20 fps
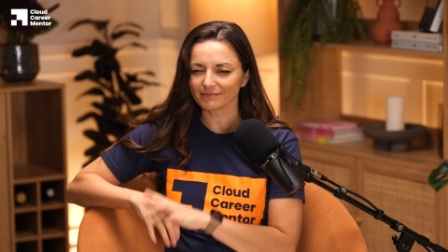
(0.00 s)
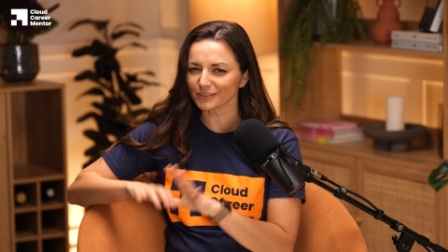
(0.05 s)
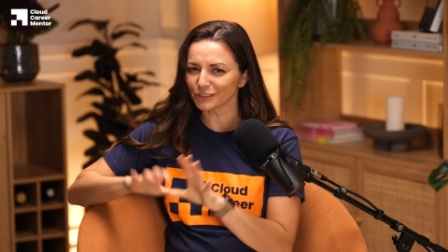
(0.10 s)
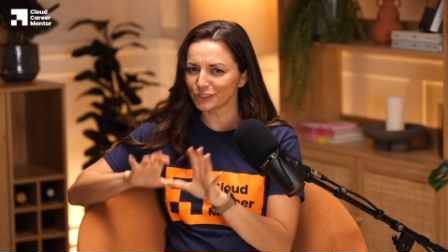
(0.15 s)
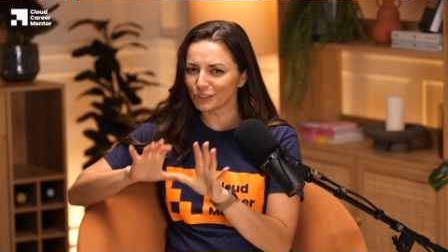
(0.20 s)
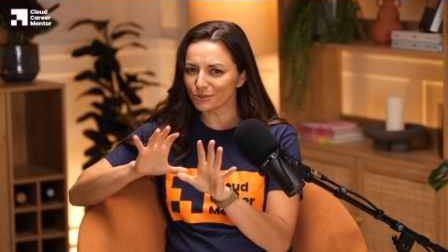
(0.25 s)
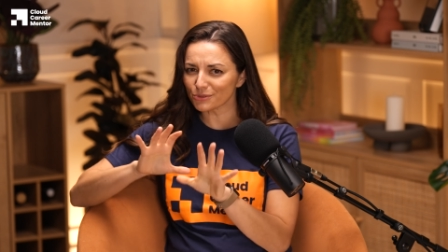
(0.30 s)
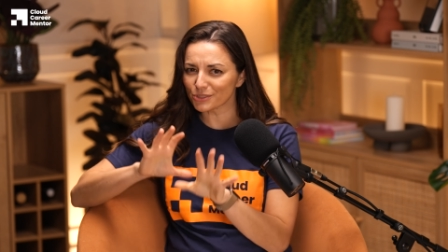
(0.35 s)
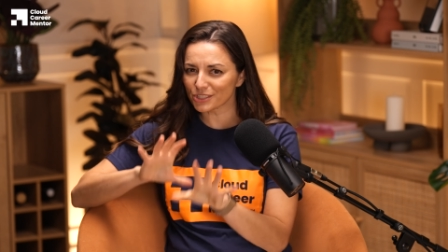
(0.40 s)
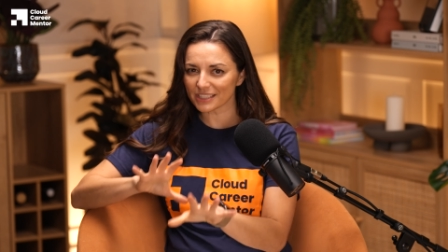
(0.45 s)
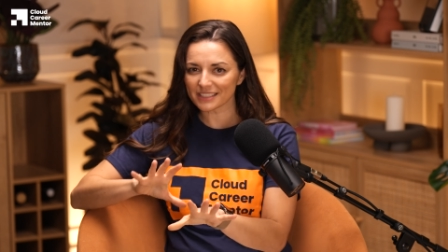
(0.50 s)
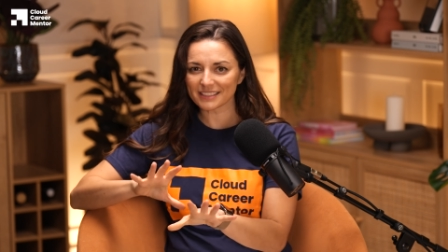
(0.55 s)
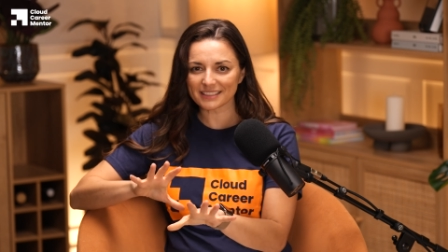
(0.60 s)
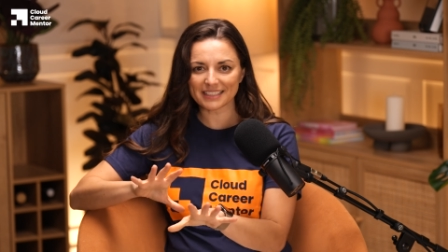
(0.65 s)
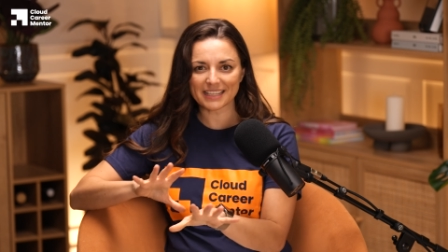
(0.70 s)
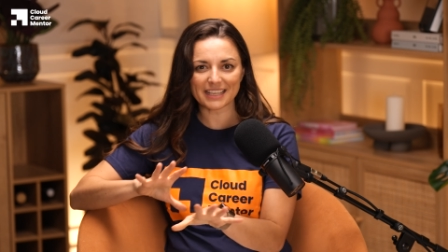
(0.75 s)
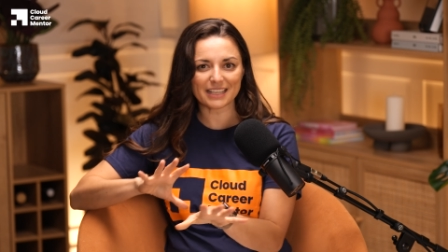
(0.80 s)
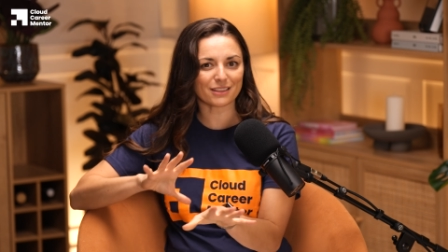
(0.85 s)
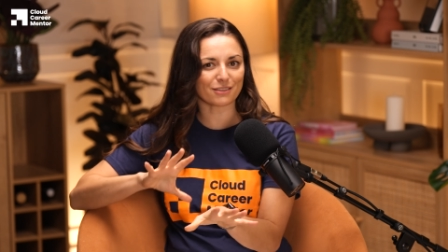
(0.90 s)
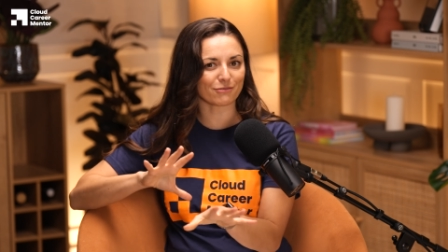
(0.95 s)
You just
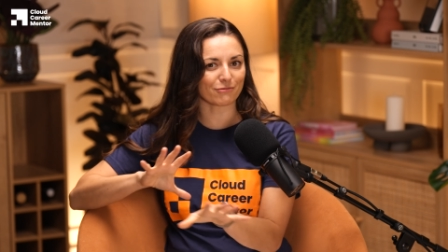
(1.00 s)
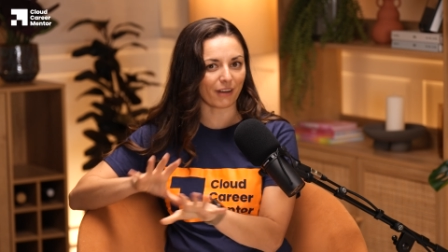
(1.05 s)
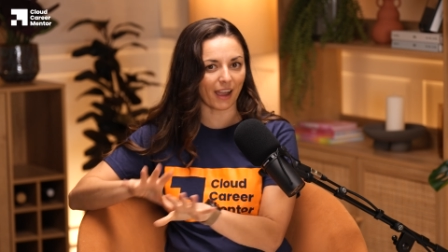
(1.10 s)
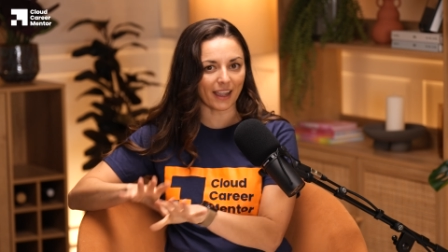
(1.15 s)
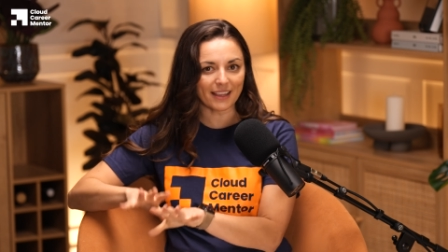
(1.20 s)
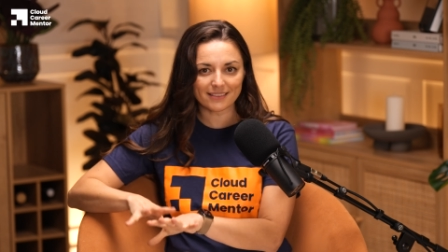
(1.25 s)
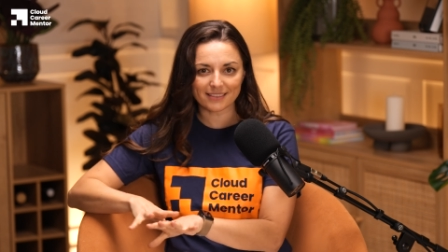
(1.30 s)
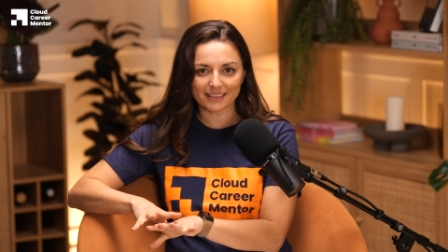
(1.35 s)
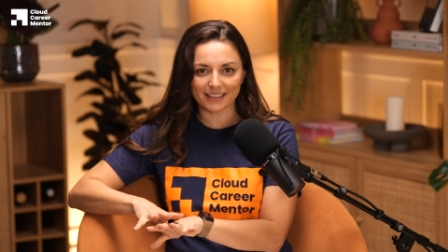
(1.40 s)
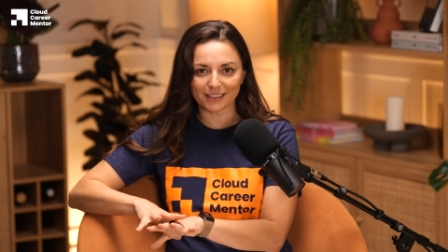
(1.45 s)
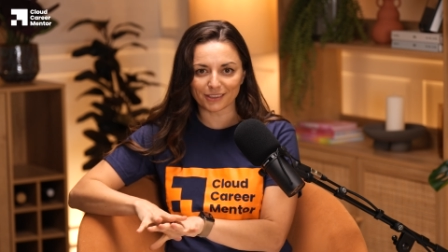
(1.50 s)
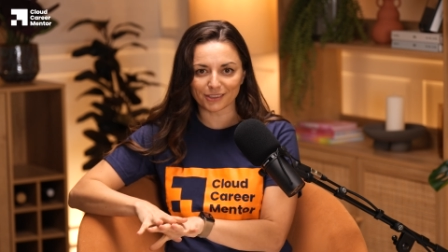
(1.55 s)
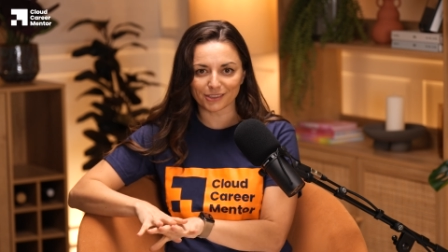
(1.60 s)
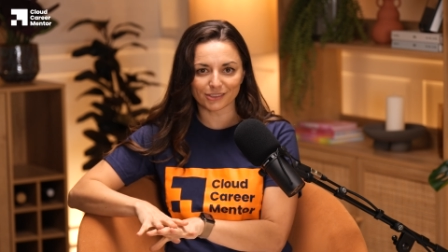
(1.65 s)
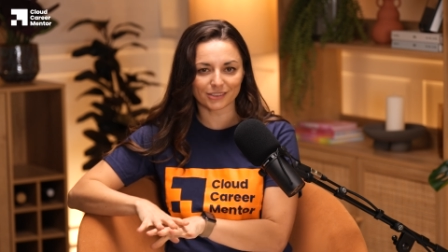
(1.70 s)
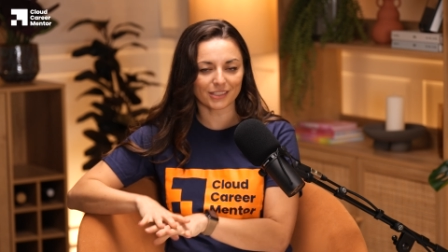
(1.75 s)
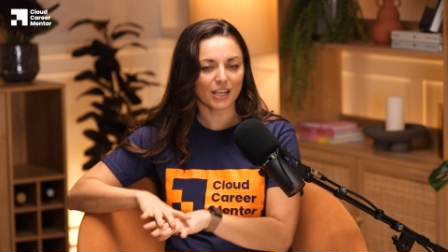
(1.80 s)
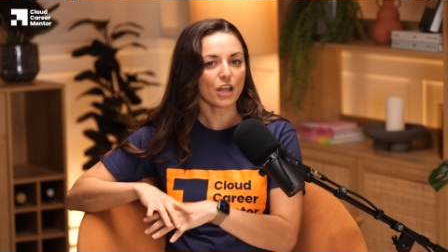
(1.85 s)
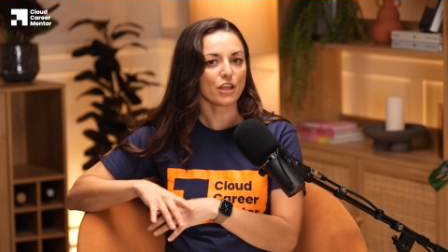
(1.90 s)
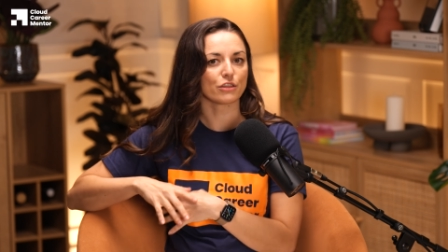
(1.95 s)
need the right
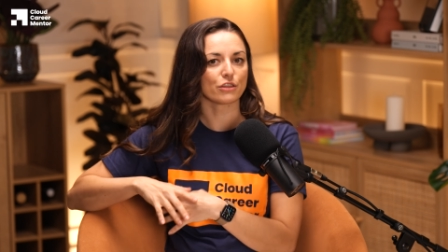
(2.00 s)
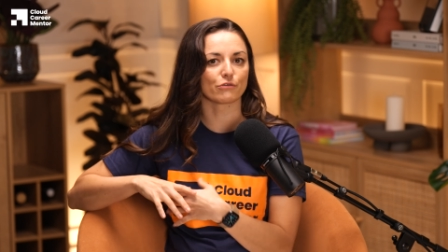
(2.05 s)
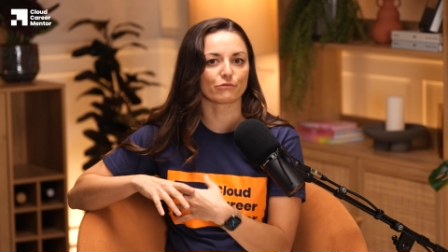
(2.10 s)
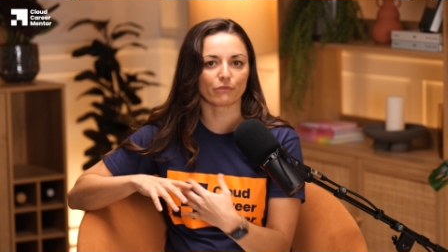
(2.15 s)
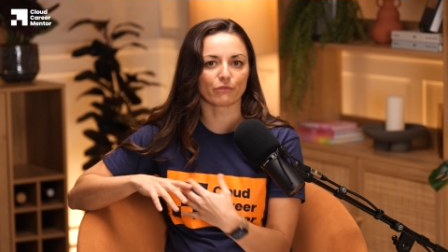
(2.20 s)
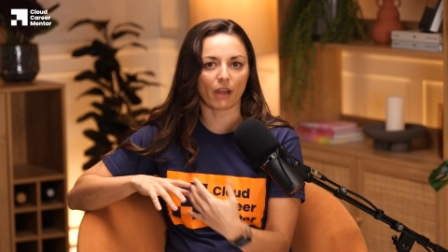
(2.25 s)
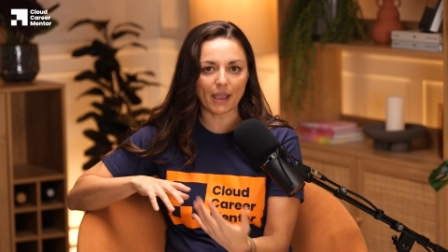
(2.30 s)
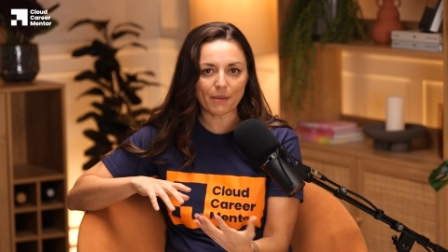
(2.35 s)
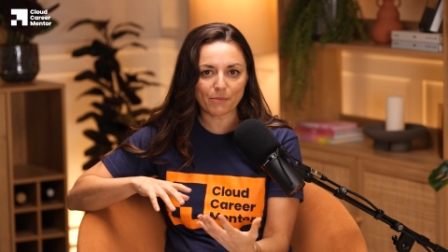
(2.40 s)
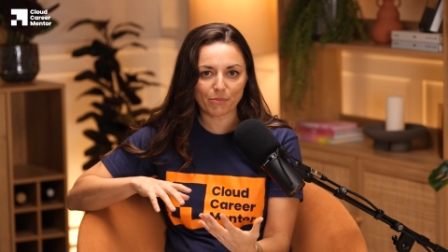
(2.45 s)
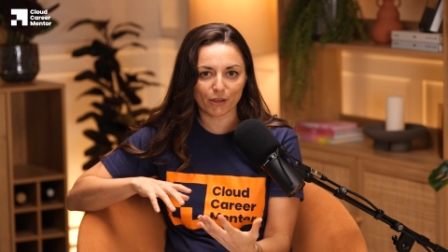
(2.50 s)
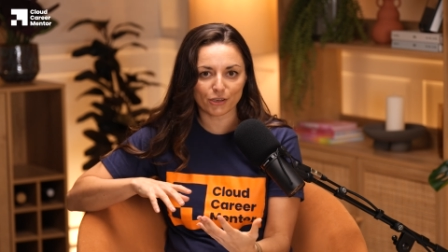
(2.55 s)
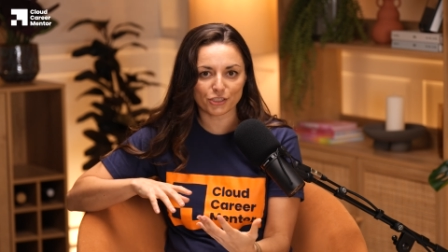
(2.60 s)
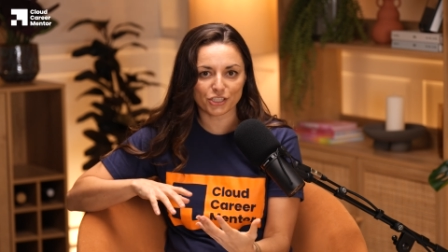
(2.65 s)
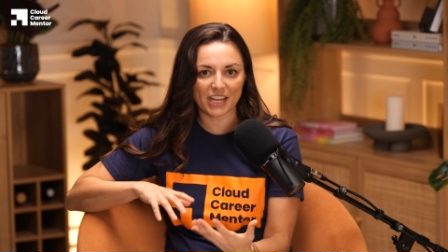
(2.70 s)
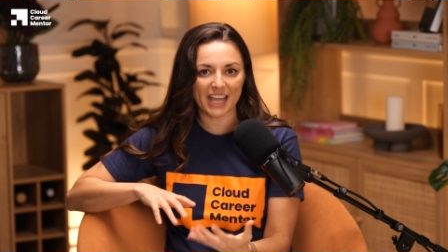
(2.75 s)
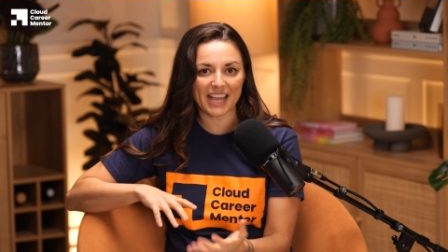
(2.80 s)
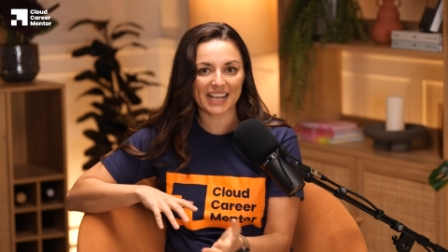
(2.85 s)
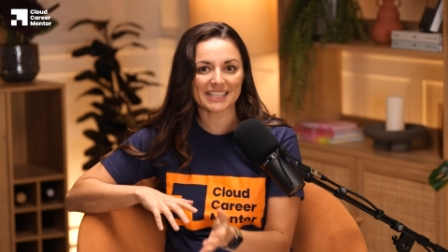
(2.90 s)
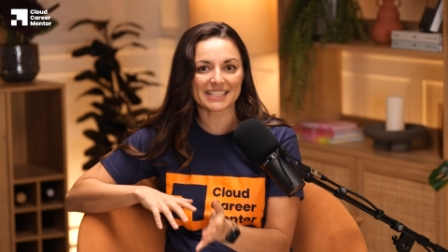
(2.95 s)
skills, the right
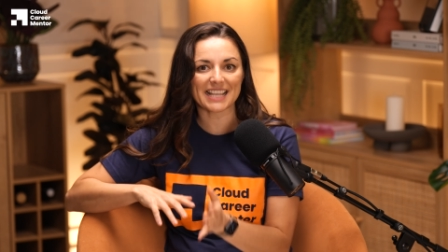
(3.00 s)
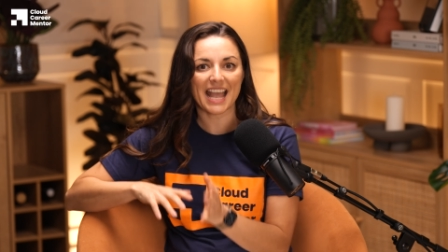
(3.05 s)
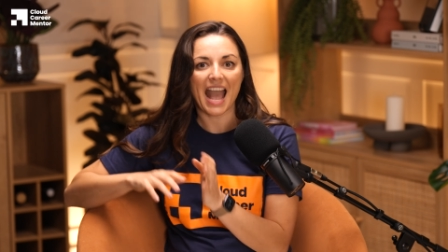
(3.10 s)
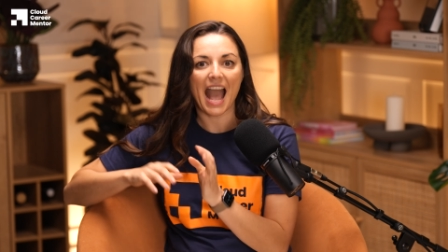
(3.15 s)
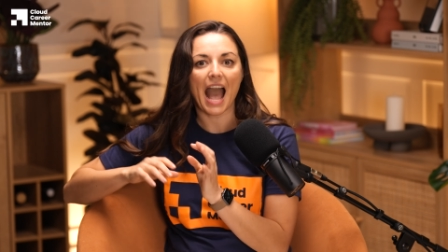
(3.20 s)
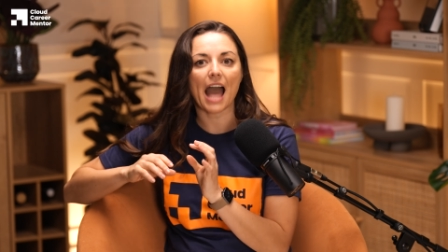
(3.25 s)
projects,